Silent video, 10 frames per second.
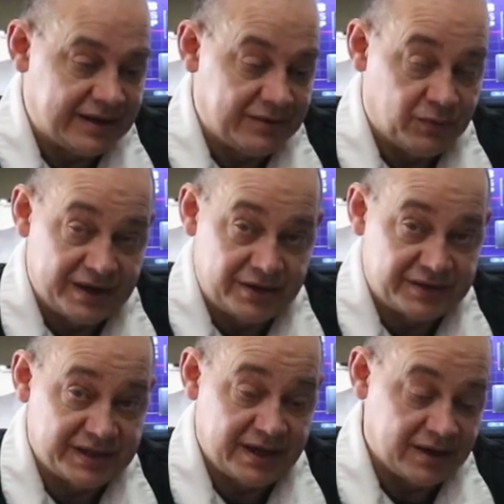When you're
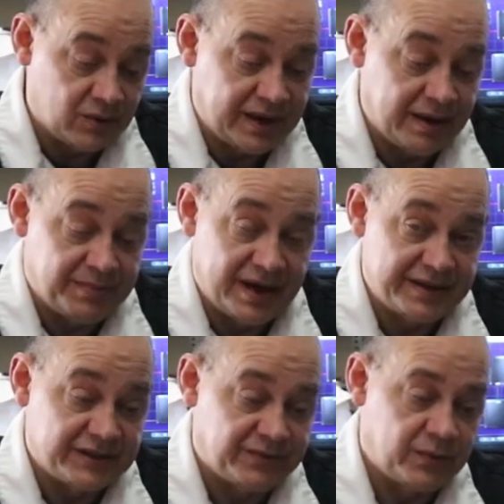saying, okay, I'm buying
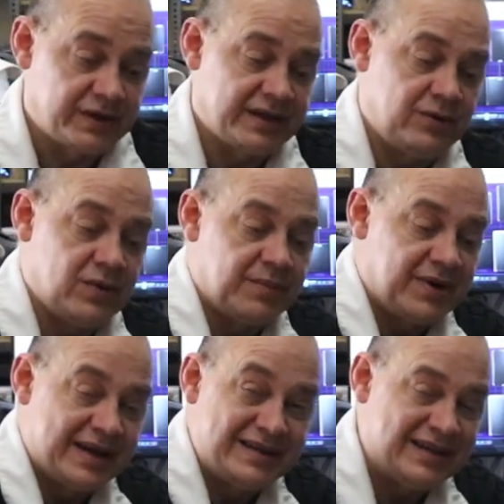this for work, then you want to
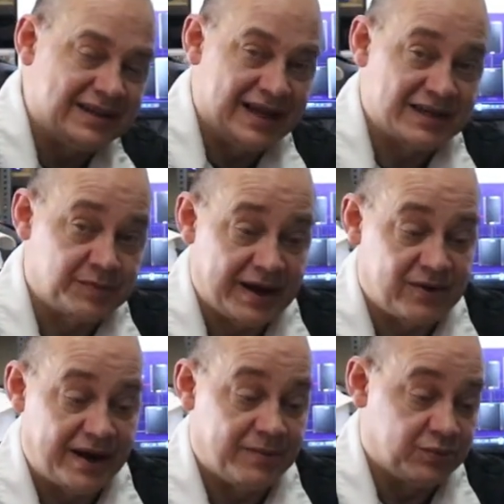buy a D-class
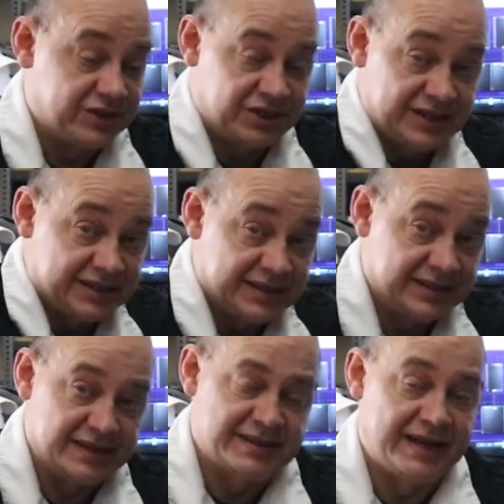power amp, which this
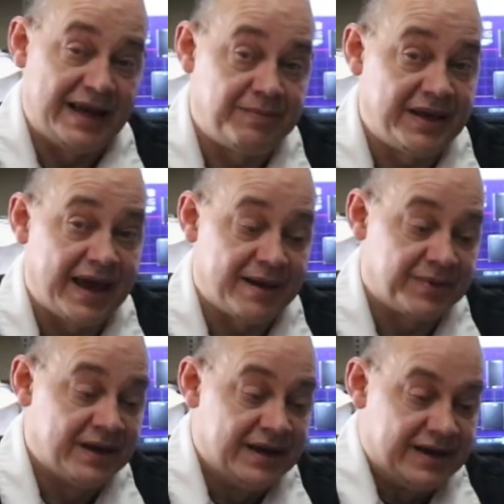isn't. This is an AB amp.
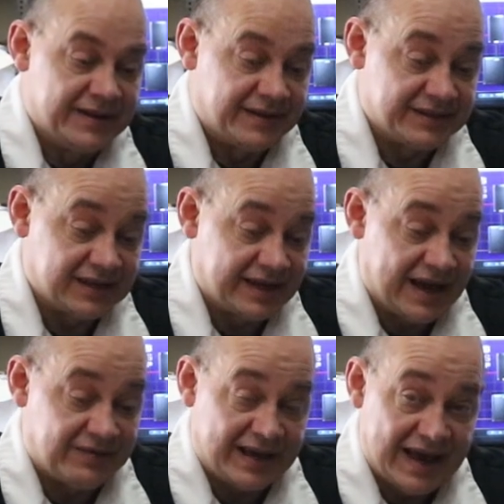This is like
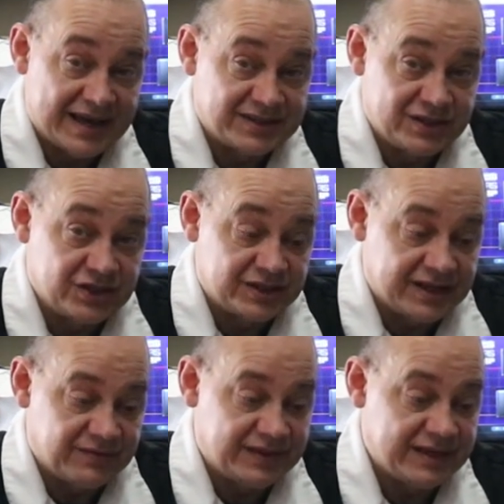having a gas engine
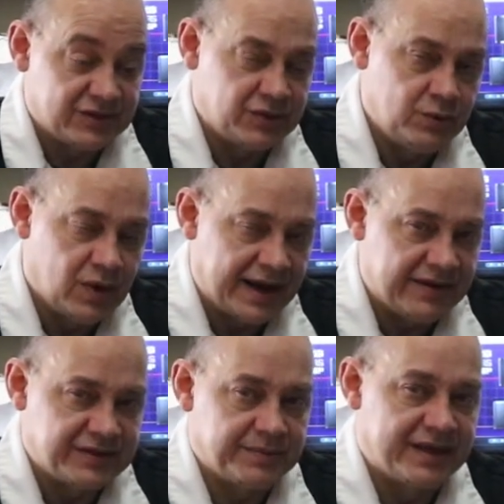instead of a diesel. You want to
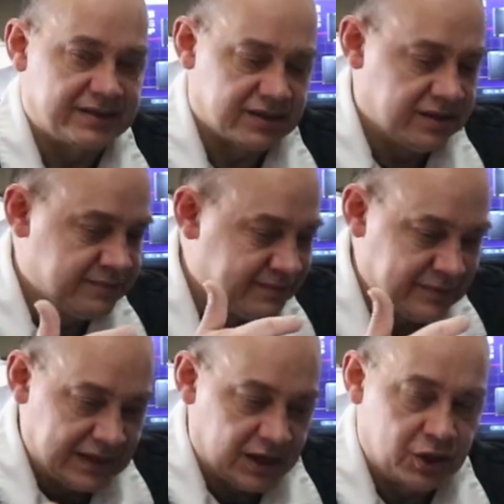have something that's
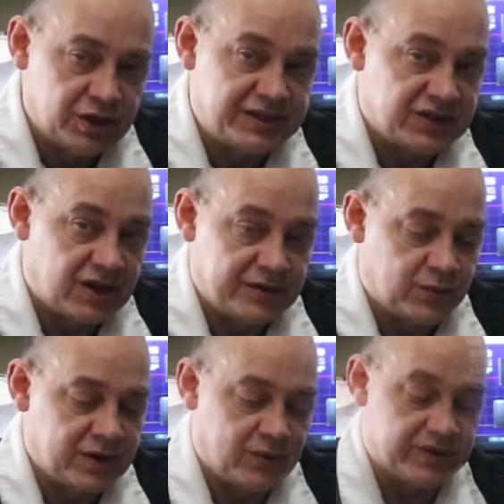a good solid
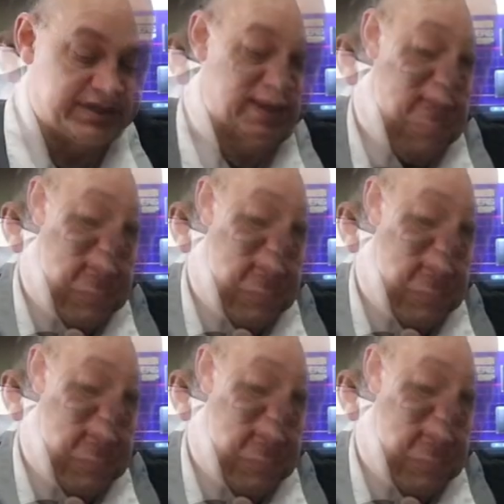workhorse.